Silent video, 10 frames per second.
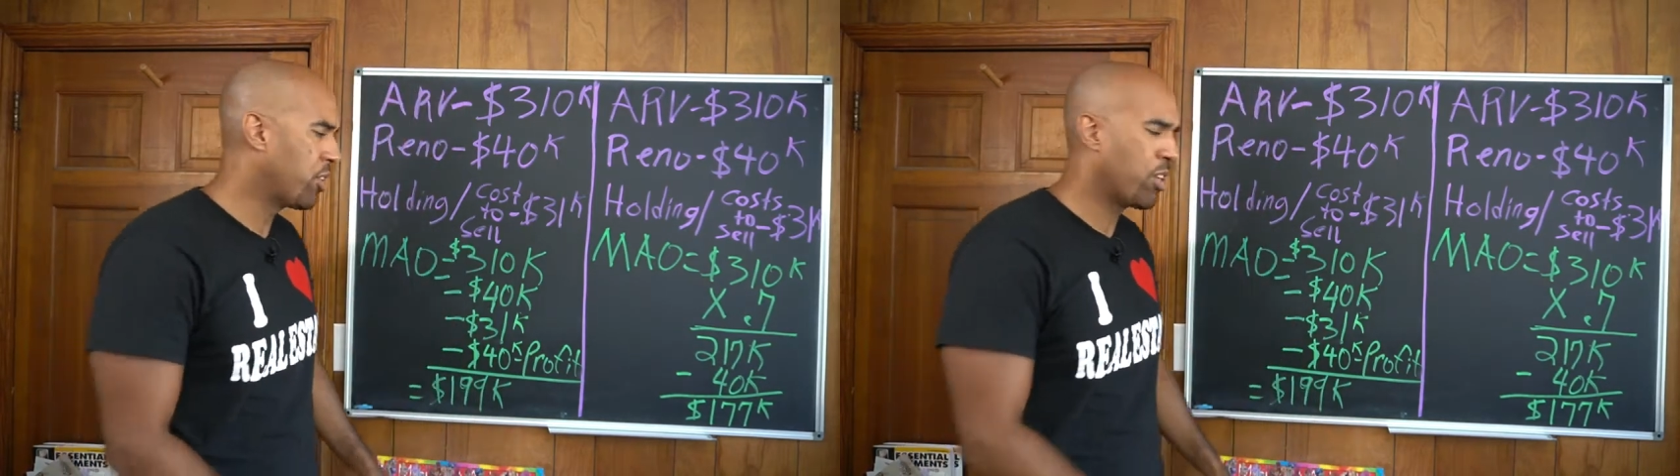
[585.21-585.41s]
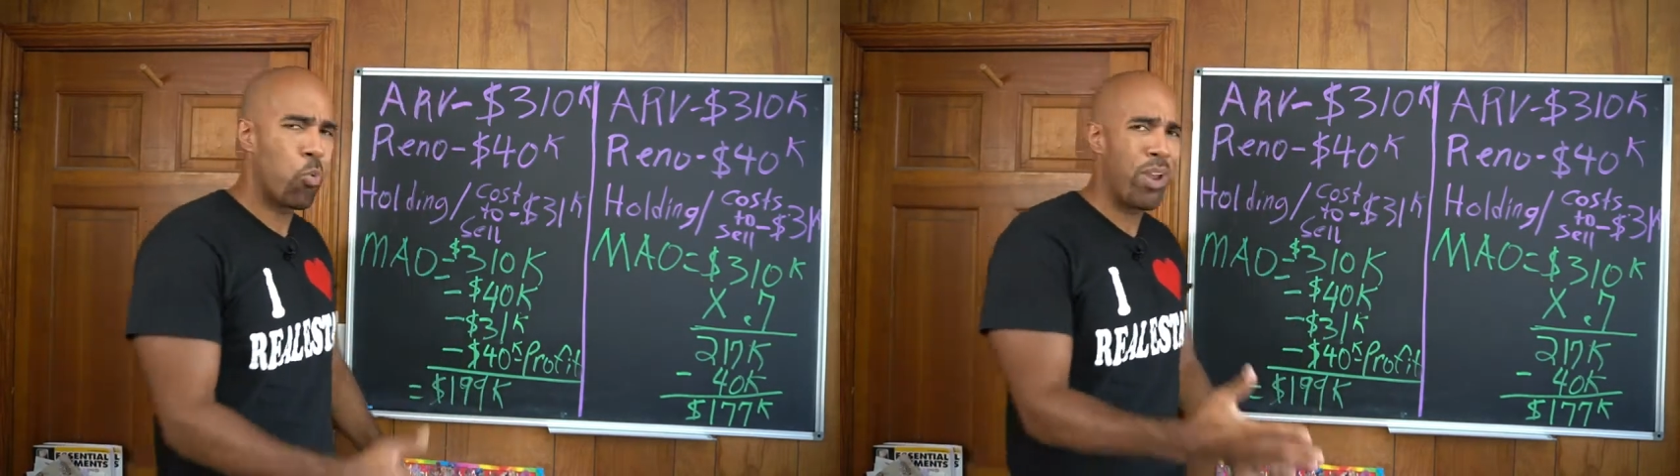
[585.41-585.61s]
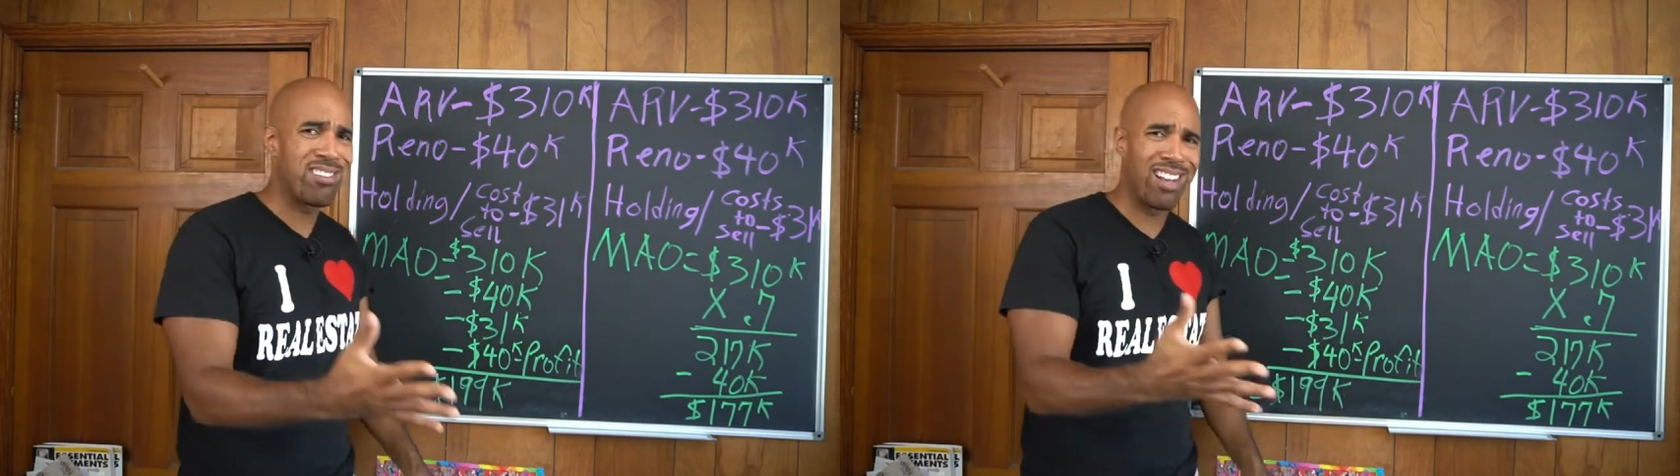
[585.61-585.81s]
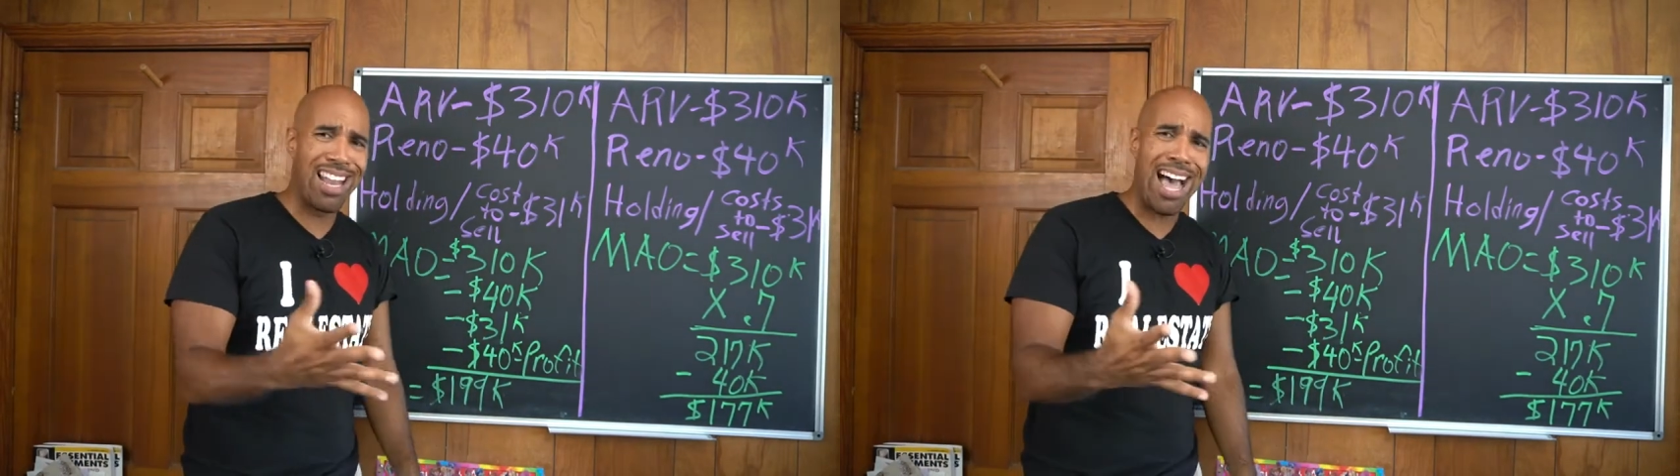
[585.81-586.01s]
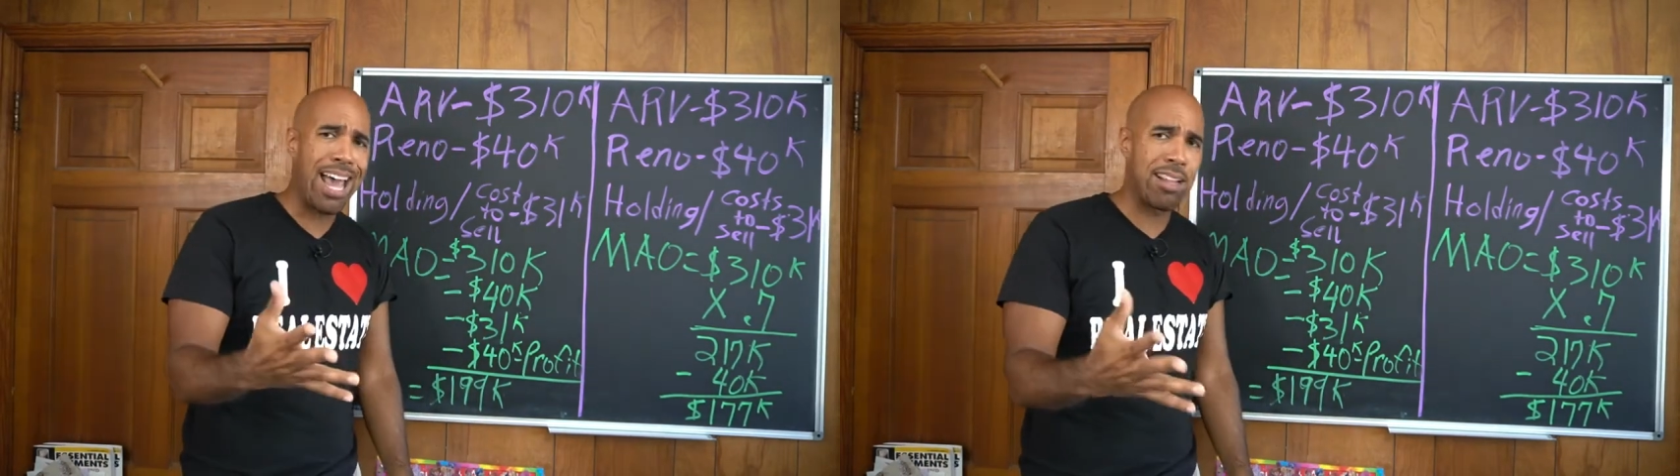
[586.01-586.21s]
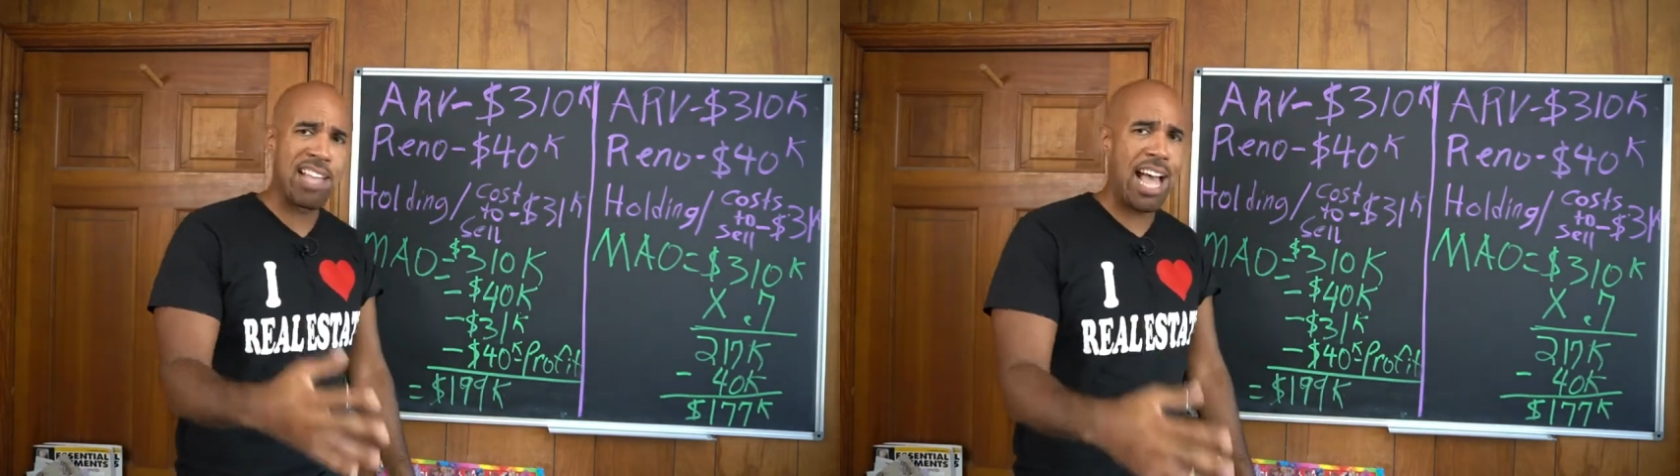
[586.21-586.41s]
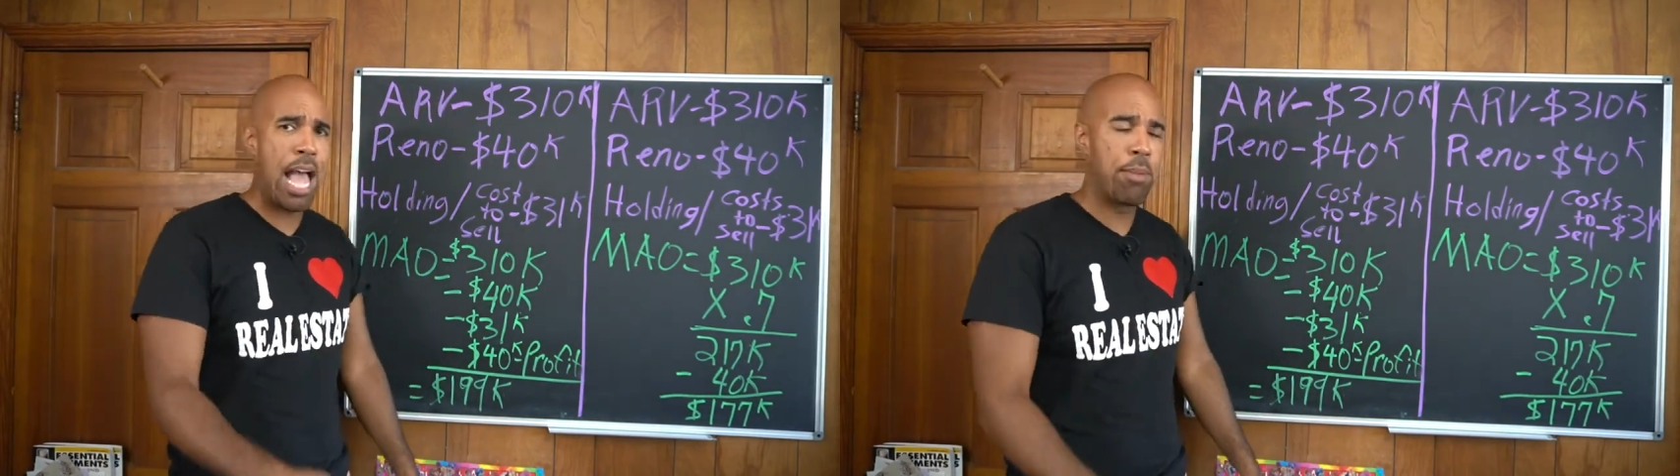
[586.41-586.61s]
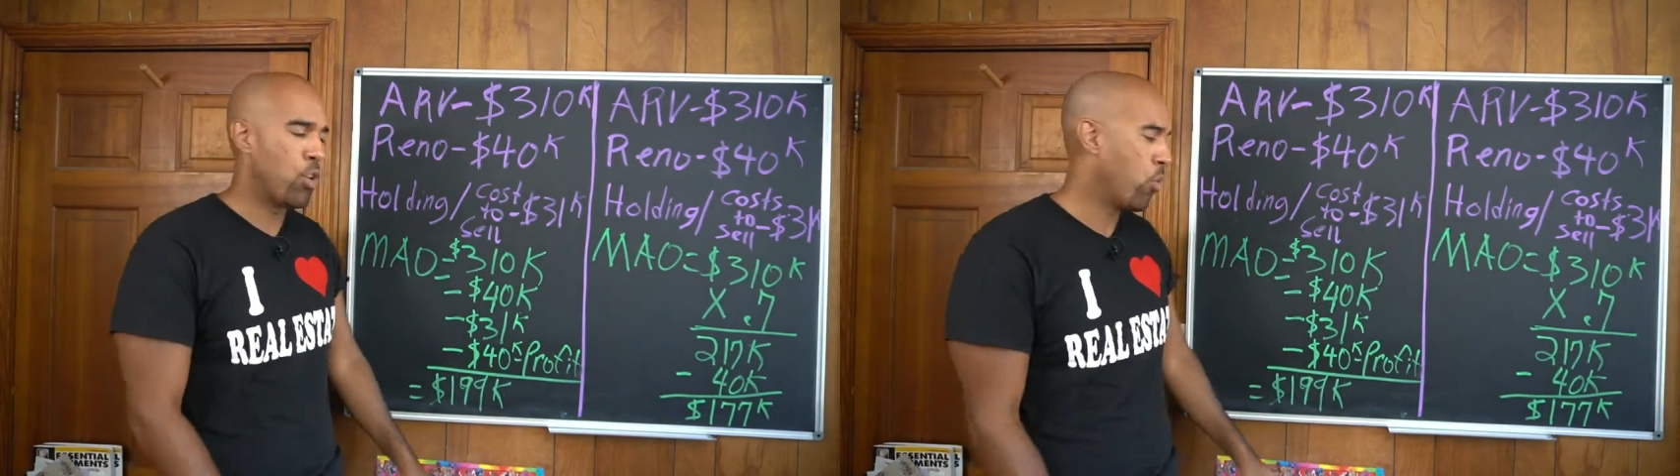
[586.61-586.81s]
You're gonna waste a lot of
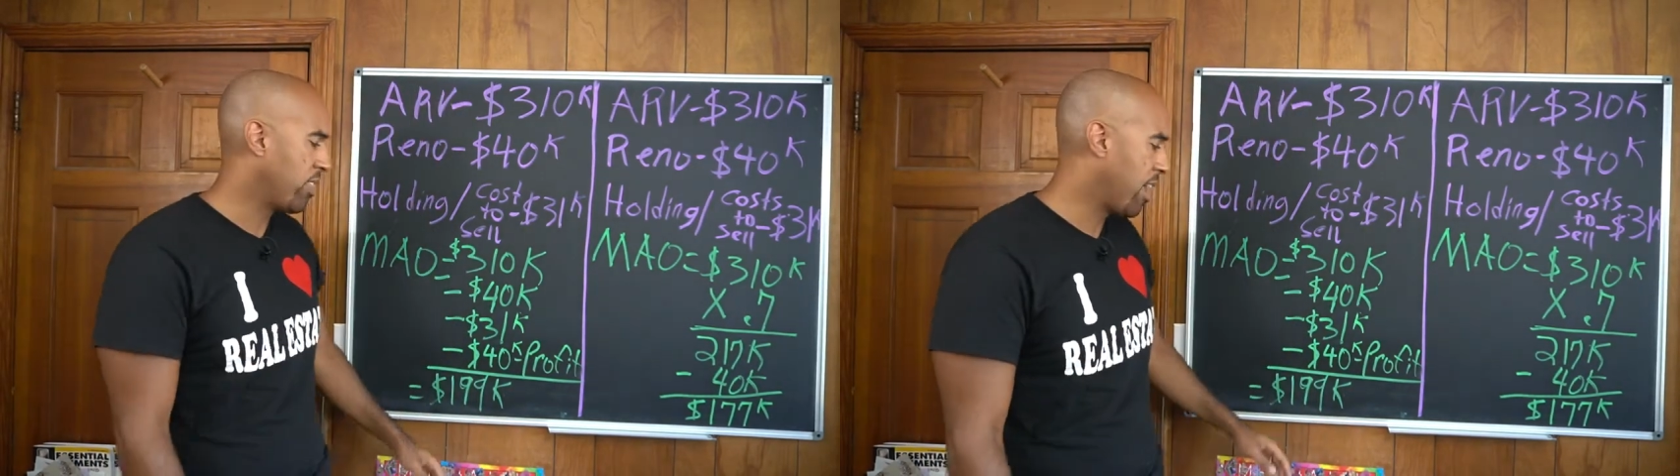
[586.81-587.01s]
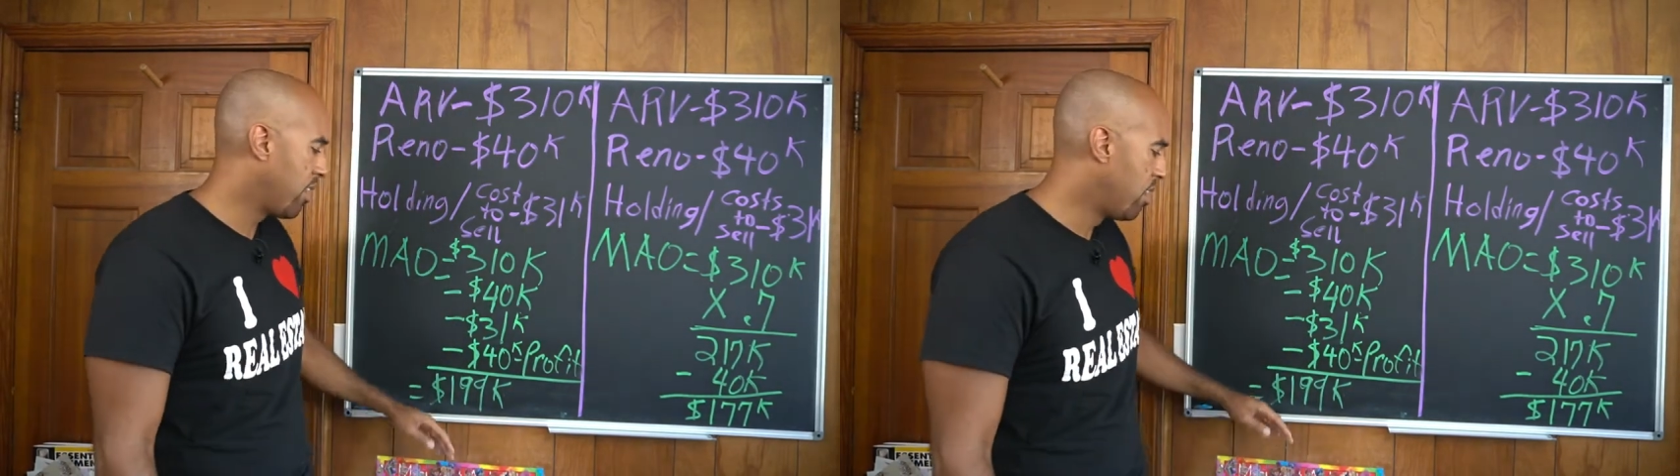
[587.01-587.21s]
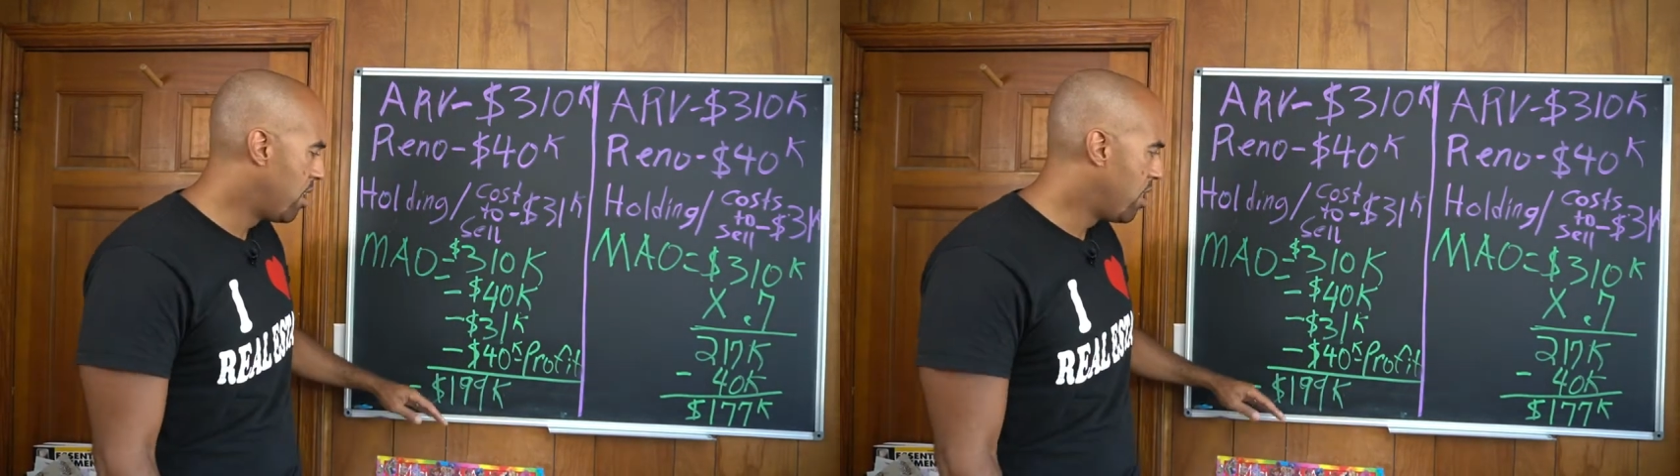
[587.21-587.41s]
time doing that.